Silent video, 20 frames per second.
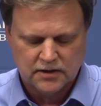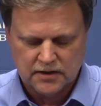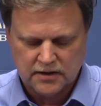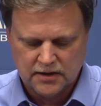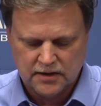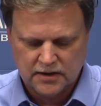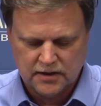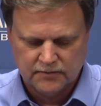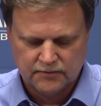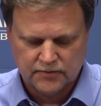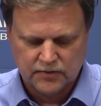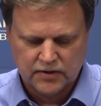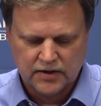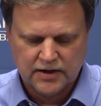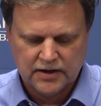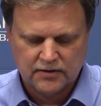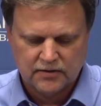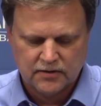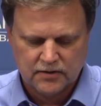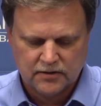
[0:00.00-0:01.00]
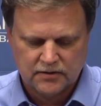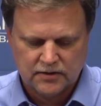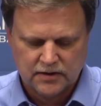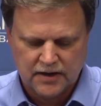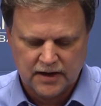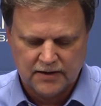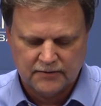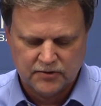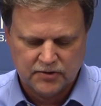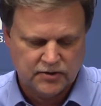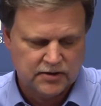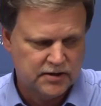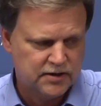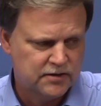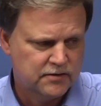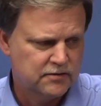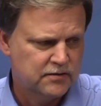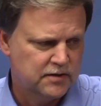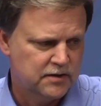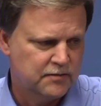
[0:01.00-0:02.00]
And for her to have a
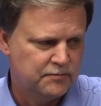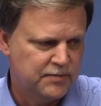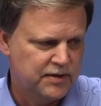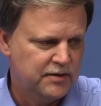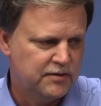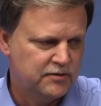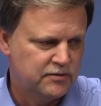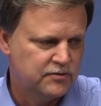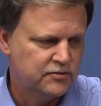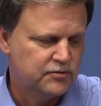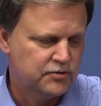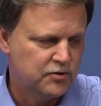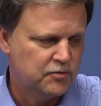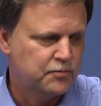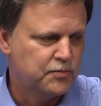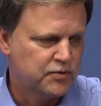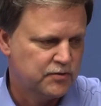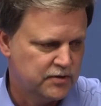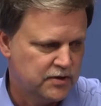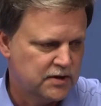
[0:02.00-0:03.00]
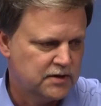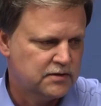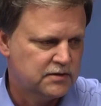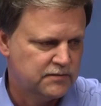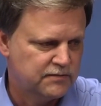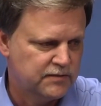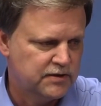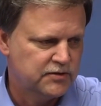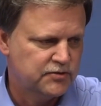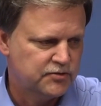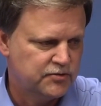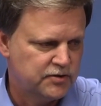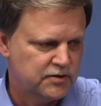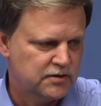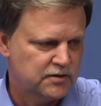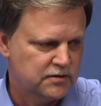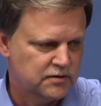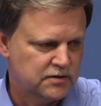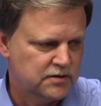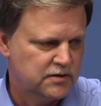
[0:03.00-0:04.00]
year and then be so productive this year,